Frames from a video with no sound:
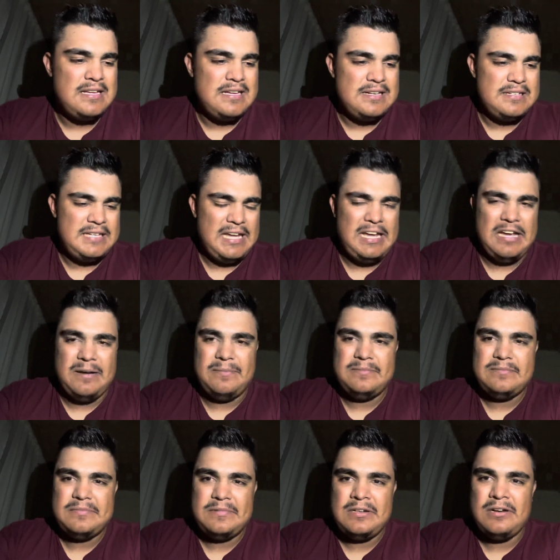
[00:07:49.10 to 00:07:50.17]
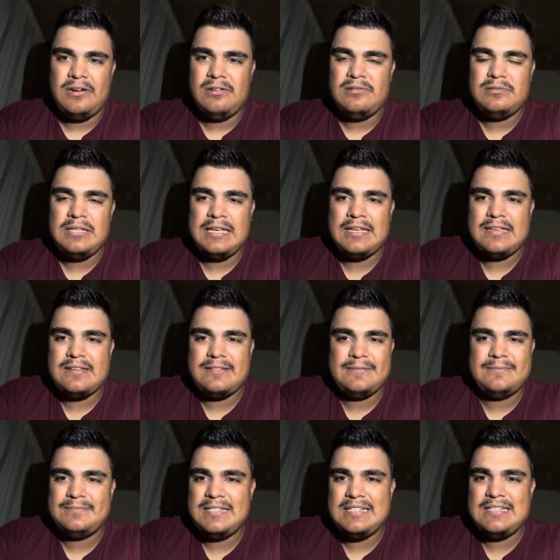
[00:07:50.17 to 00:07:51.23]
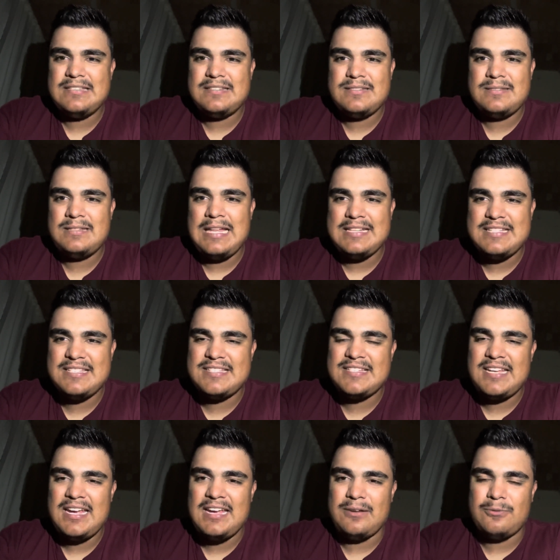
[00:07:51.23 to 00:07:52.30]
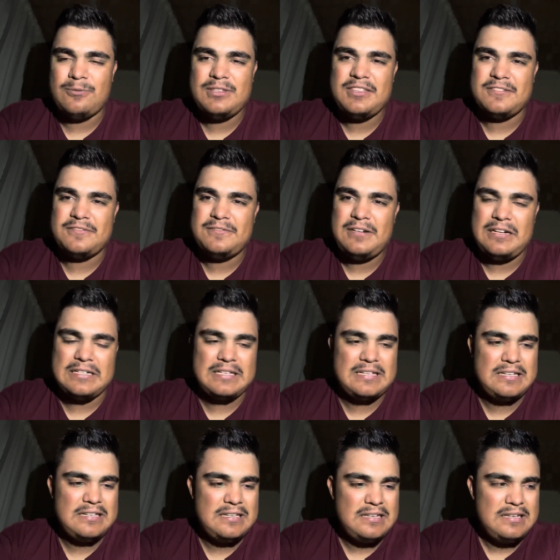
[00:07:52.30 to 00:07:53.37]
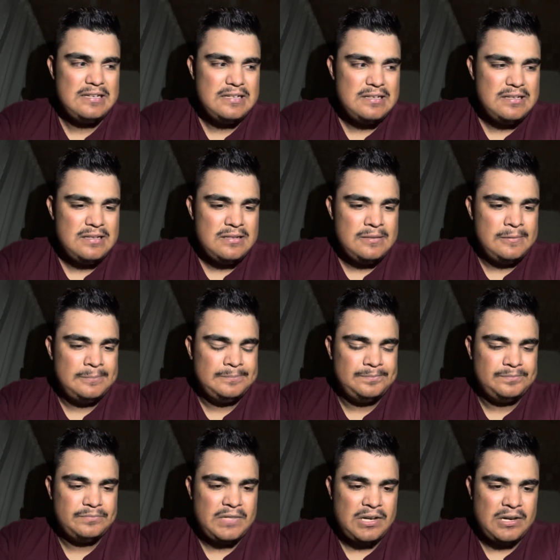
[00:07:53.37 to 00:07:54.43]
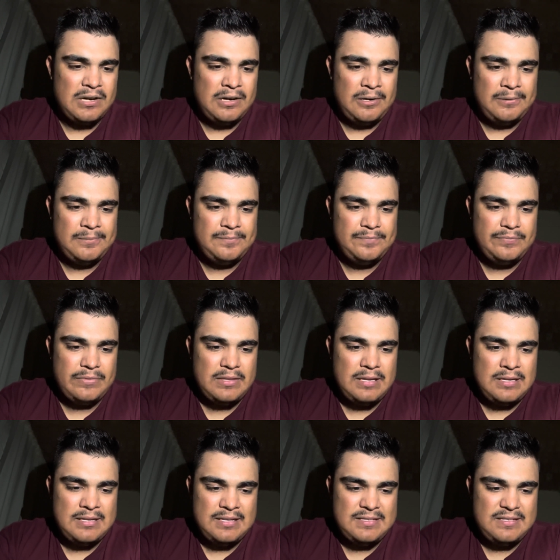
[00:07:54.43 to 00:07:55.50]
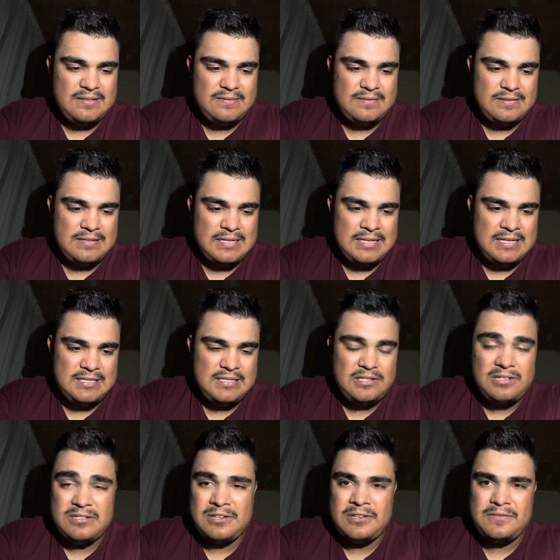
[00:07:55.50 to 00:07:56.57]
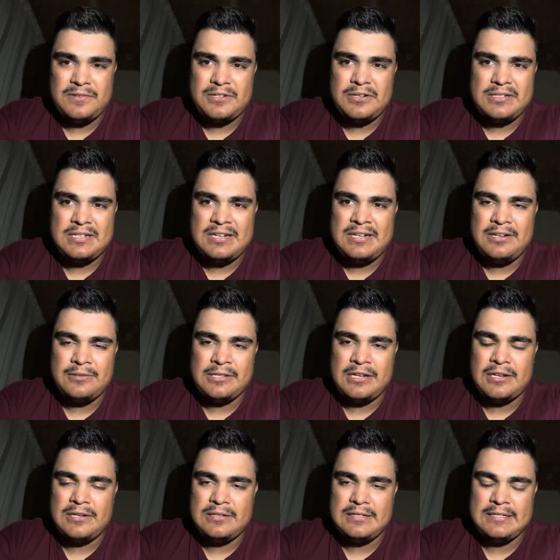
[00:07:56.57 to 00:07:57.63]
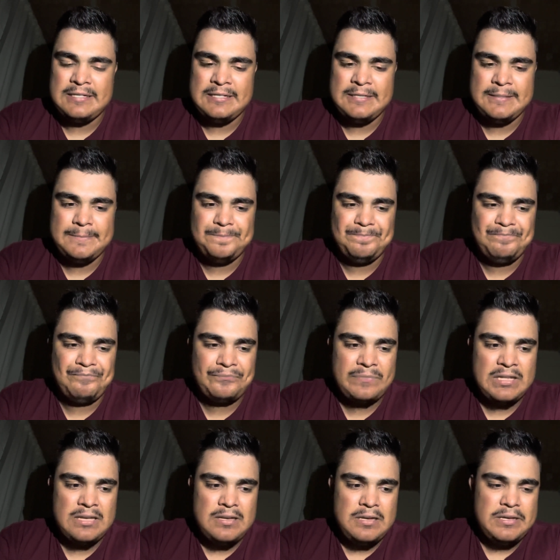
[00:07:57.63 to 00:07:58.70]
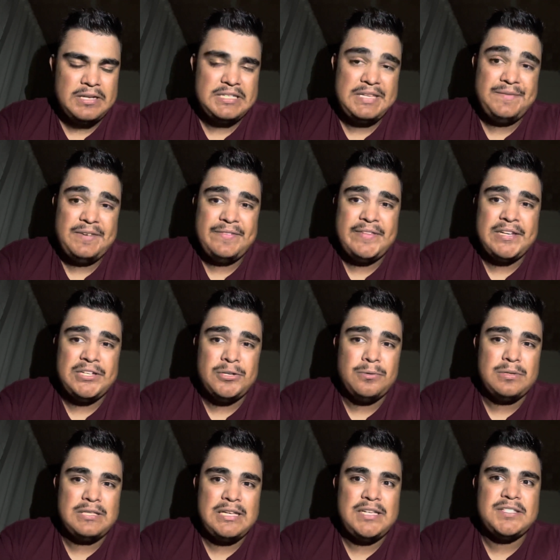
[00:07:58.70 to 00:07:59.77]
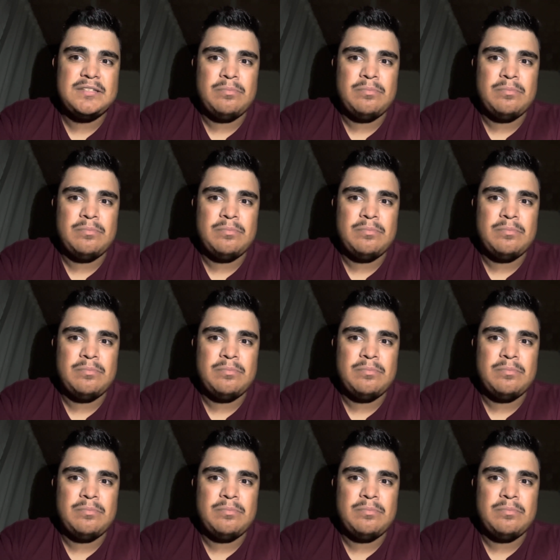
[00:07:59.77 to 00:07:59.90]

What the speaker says: damn. No, like, that's insane. What the fuck? You know, it doesn't look good for Nintendo there. Because even if they do release a